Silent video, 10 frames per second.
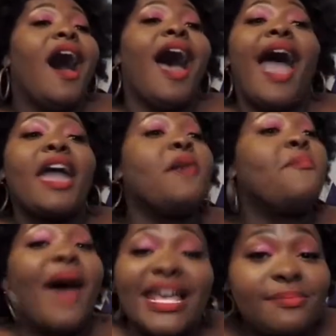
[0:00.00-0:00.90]
I
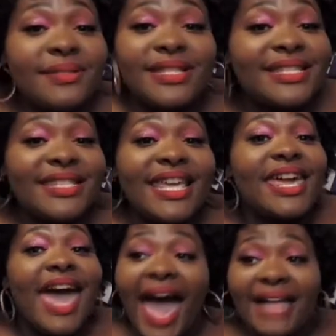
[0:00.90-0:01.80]
could possibly see
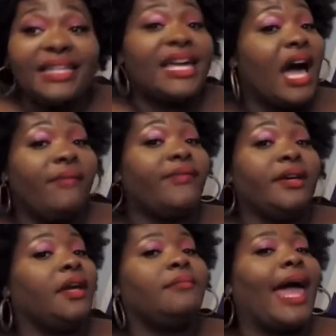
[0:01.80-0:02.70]
Kylie come
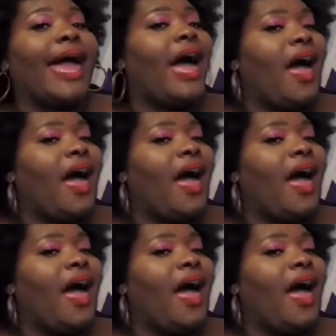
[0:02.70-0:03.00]
for him like,